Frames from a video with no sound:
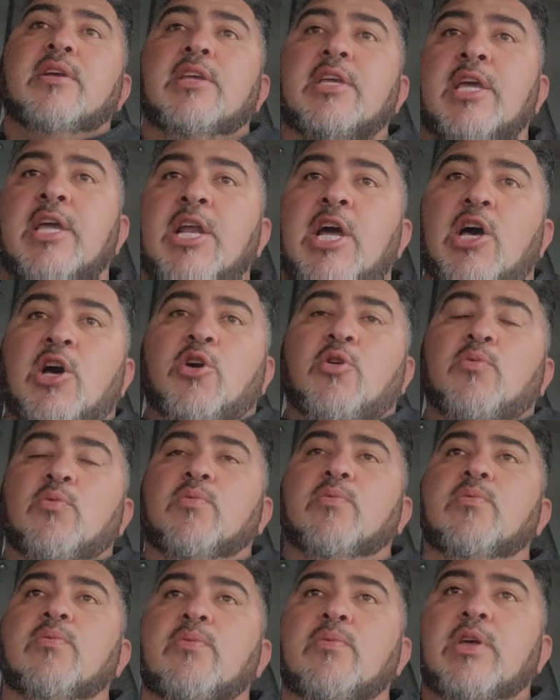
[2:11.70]
you know,
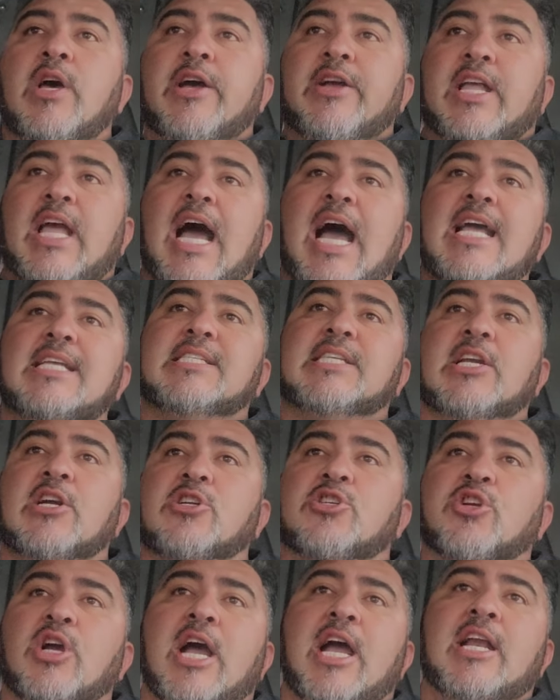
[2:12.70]
guys that are
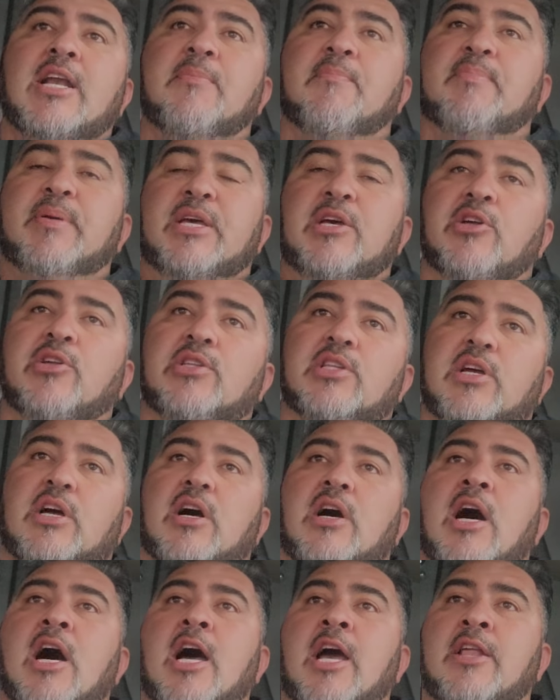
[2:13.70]
trying to build
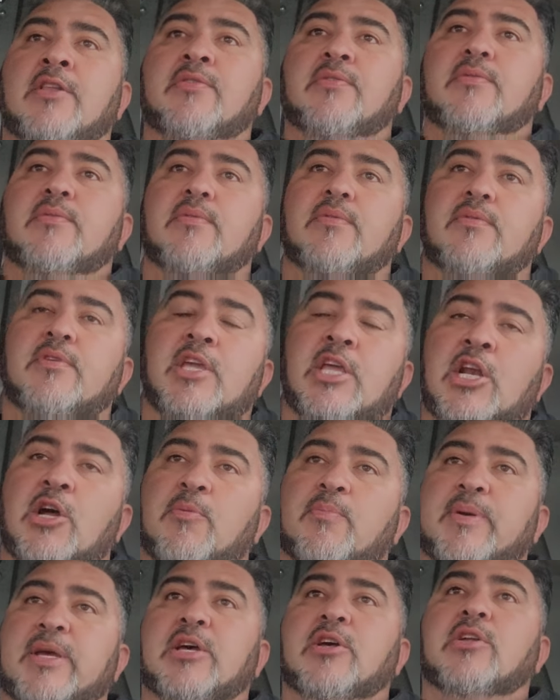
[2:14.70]
on, you know,
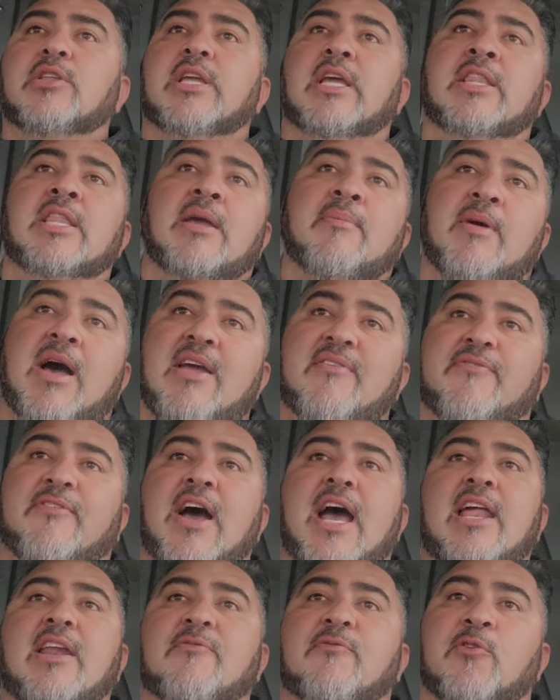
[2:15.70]
build, and they might
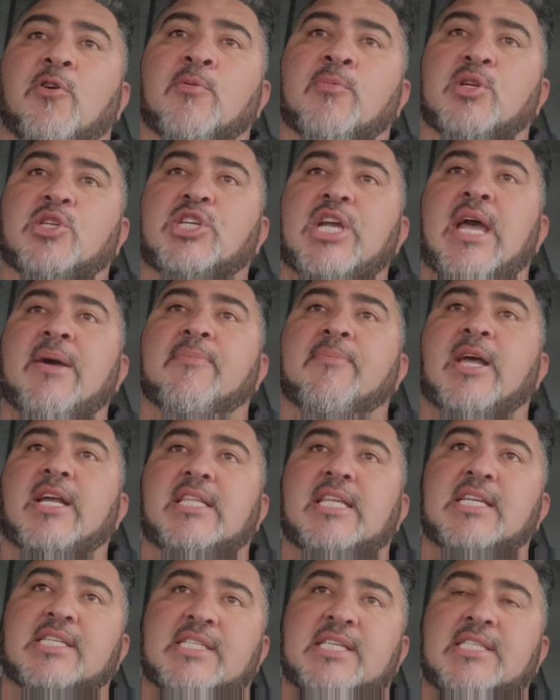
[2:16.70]
fight a former champ like
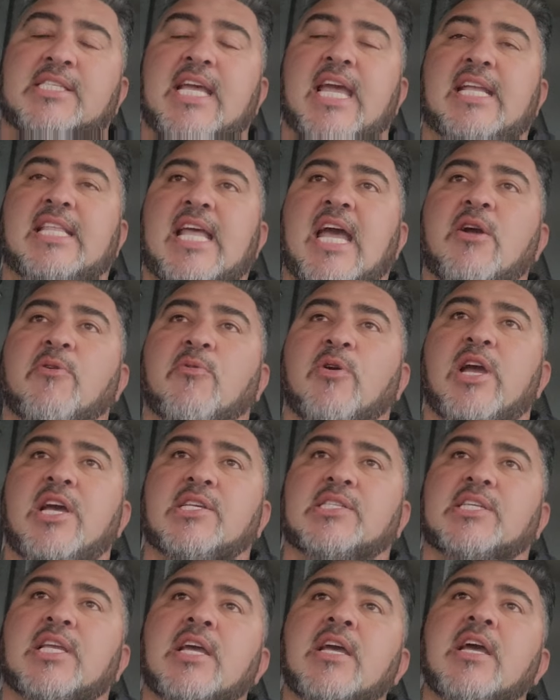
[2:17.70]
this and take that
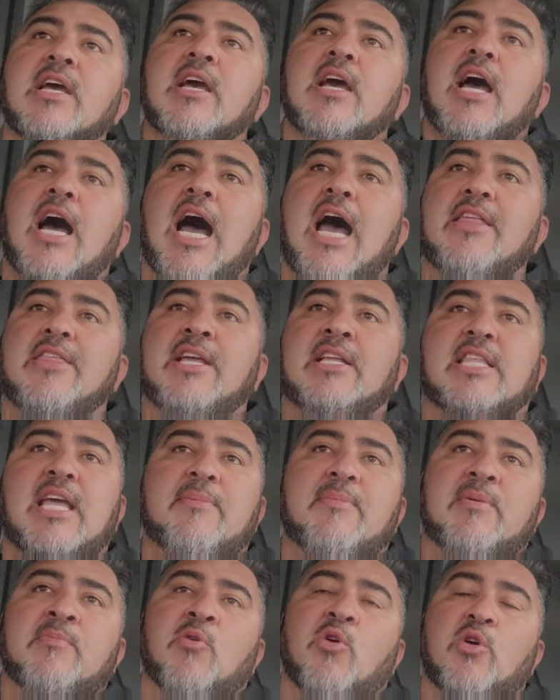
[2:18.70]
risk. I think they'd
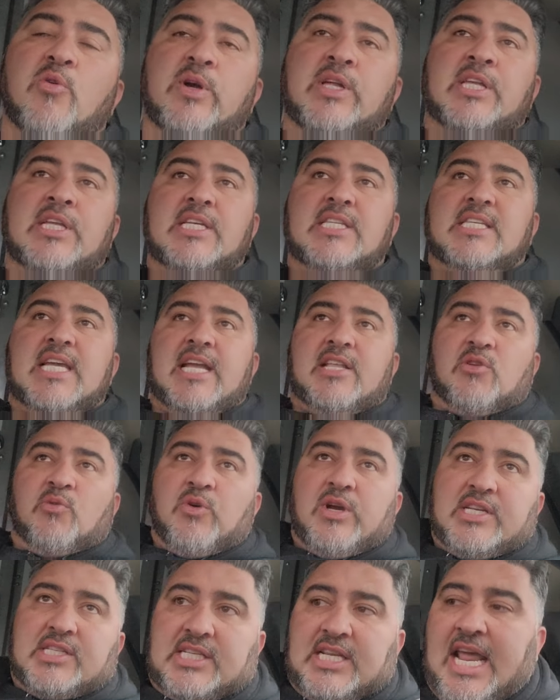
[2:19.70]
be more willing to take the
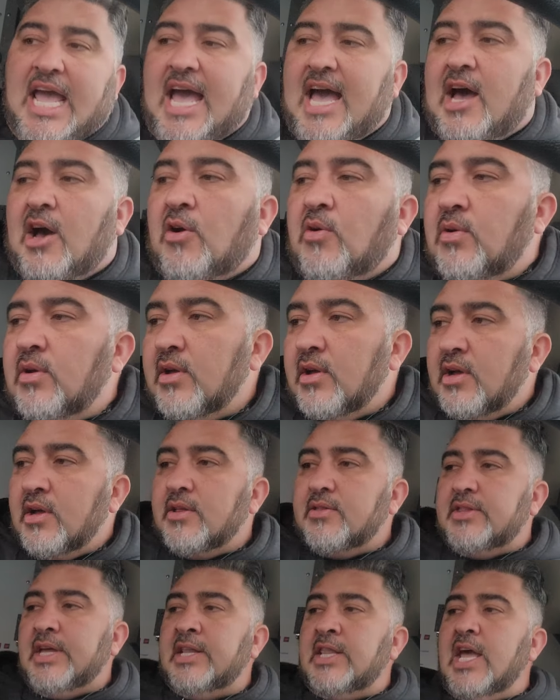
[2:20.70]
risk now
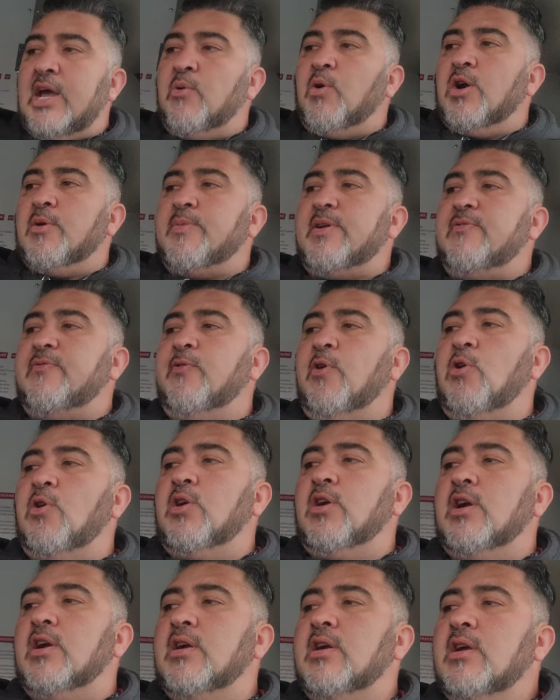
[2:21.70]
than they were
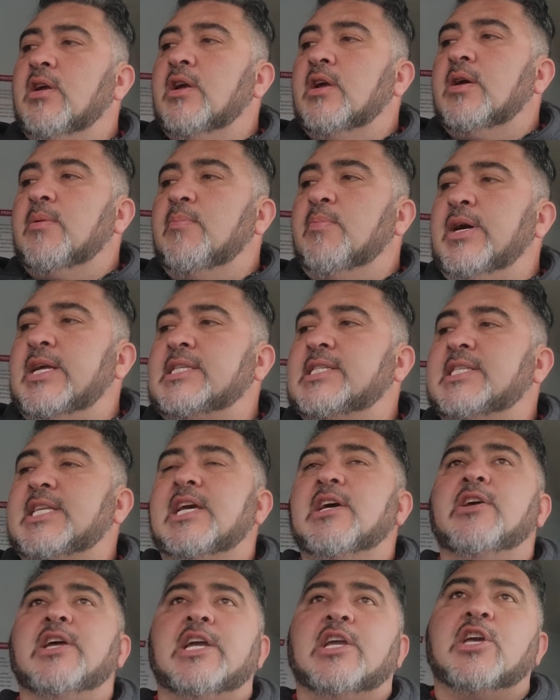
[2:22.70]
before. But
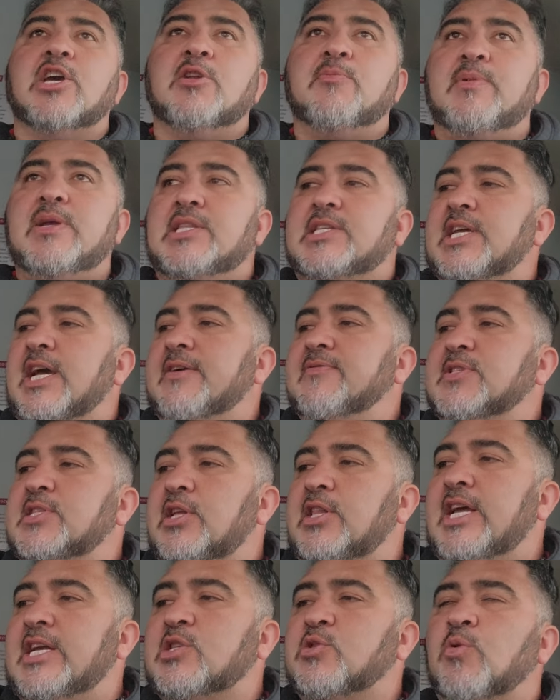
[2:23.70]
still, it could be tough. So
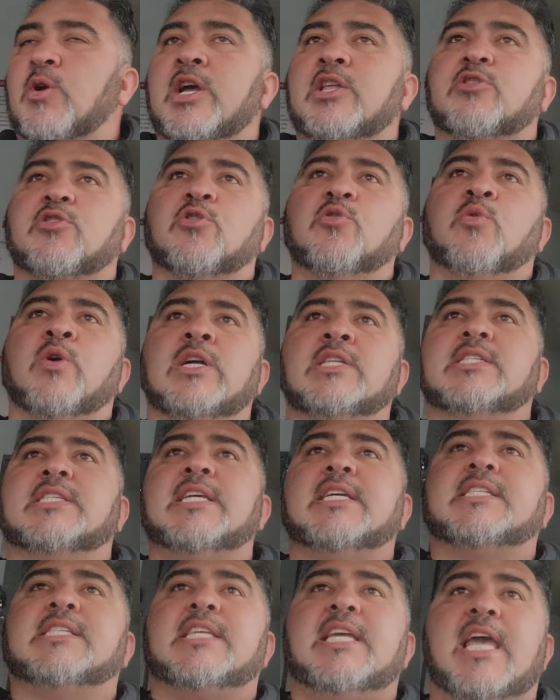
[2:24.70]
let's run through
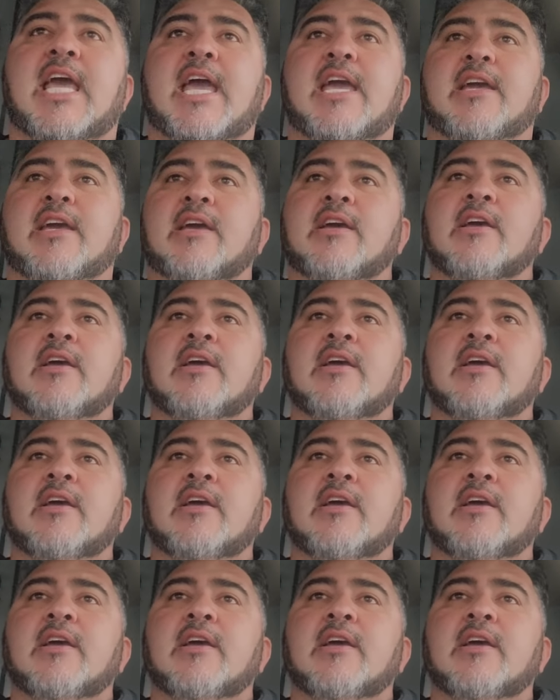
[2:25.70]
168